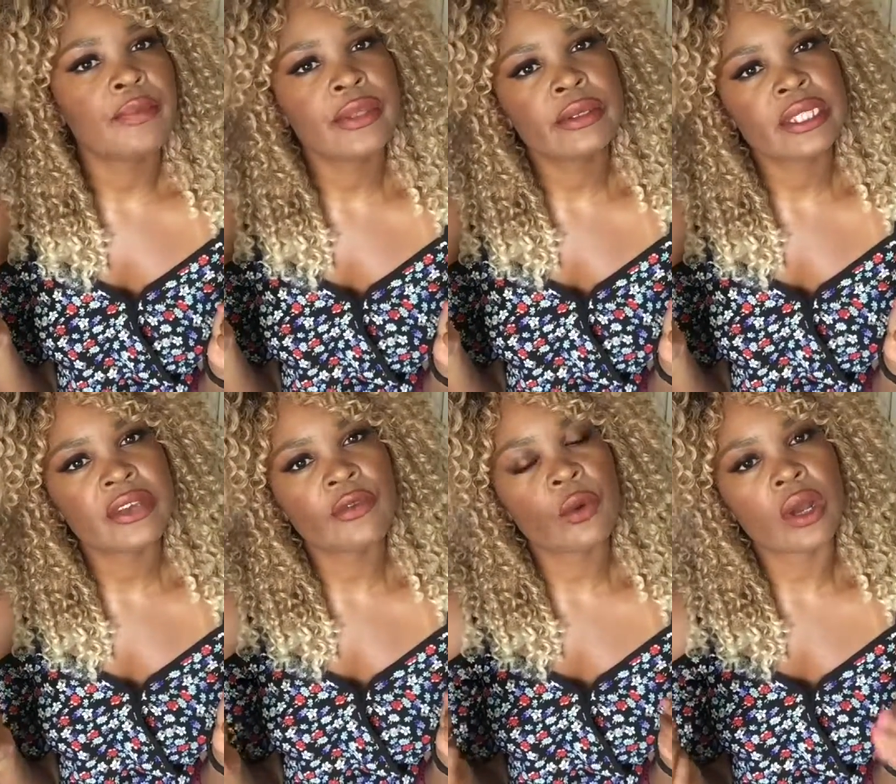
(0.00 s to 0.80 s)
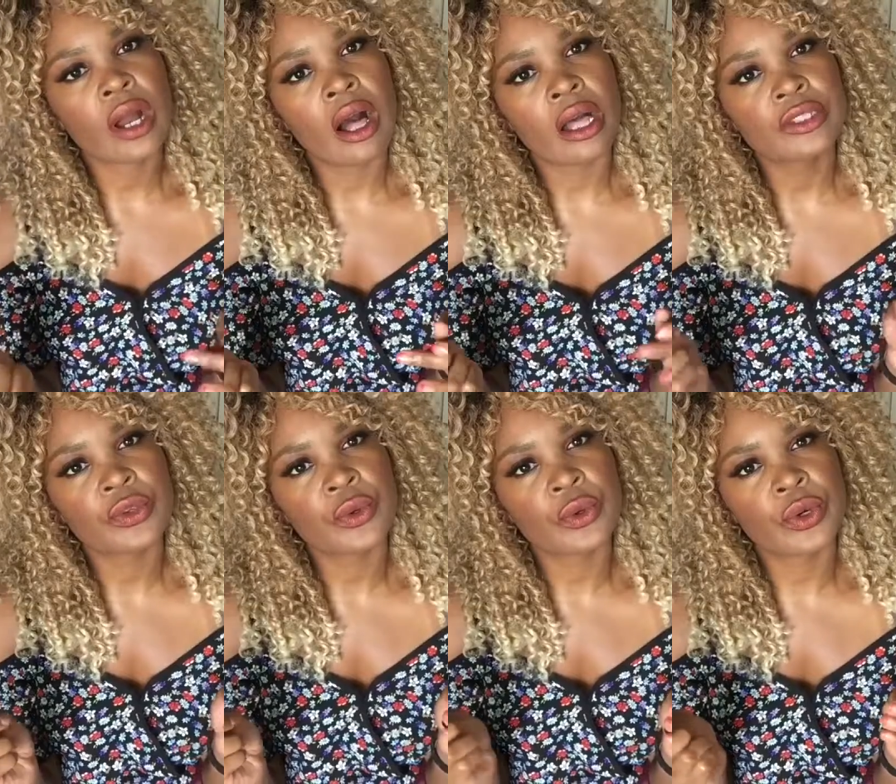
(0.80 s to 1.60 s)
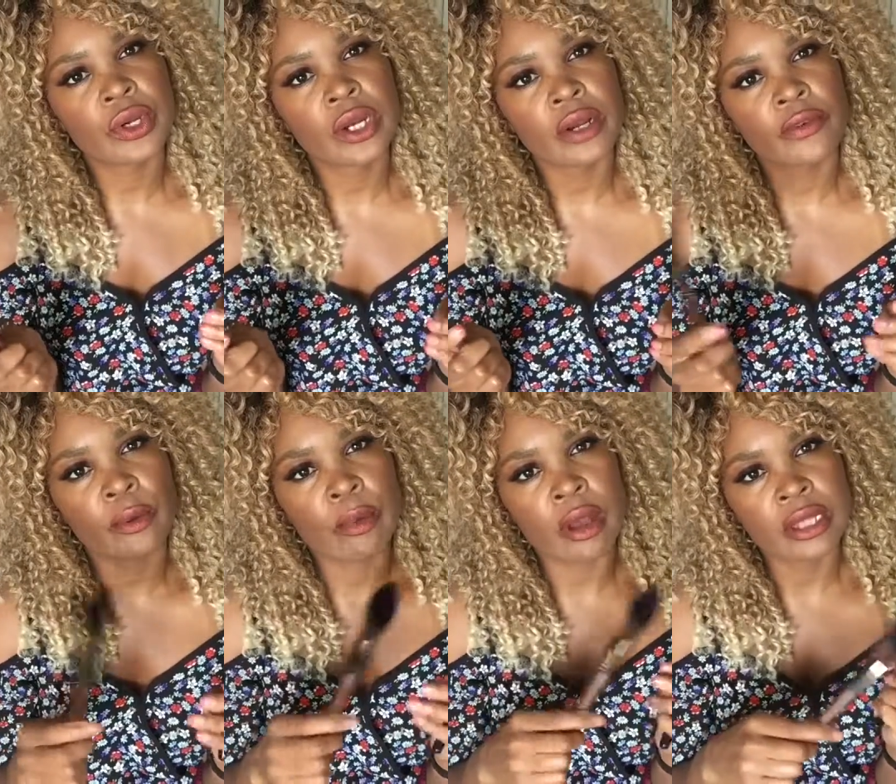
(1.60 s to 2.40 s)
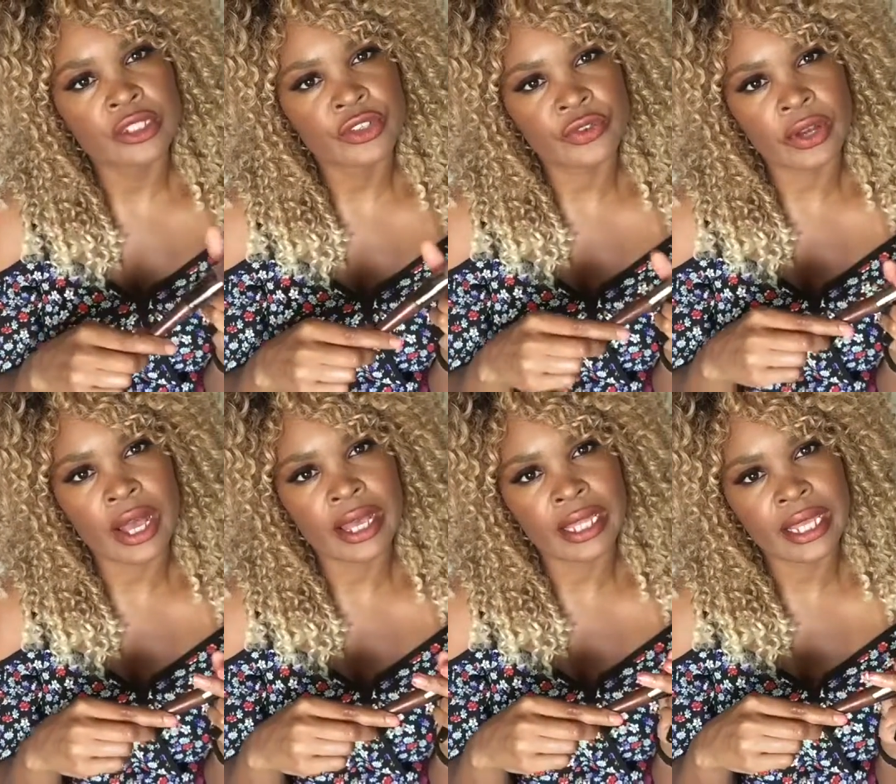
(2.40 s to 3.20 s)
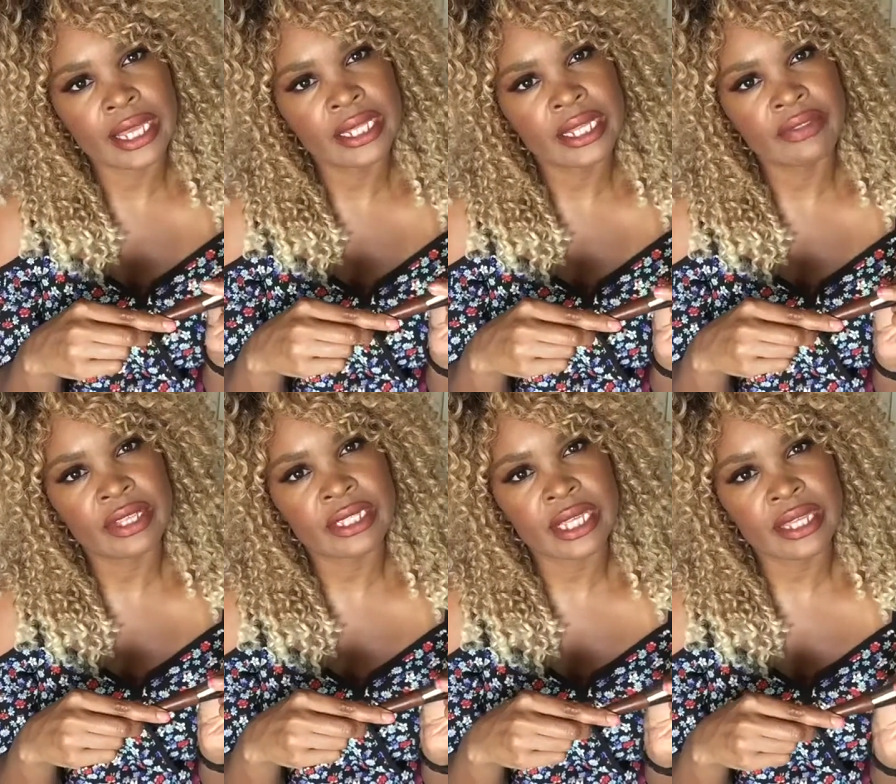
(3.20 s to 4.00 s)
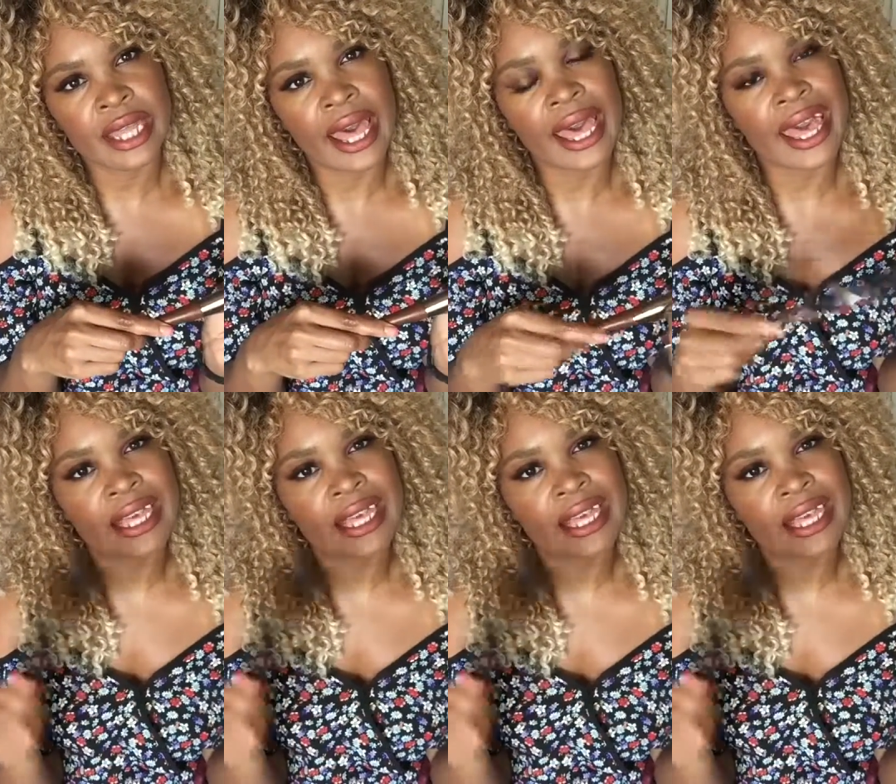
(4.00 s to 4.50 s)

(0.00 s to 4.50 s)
use it for contour, for bronzer, for highlight, and things like that,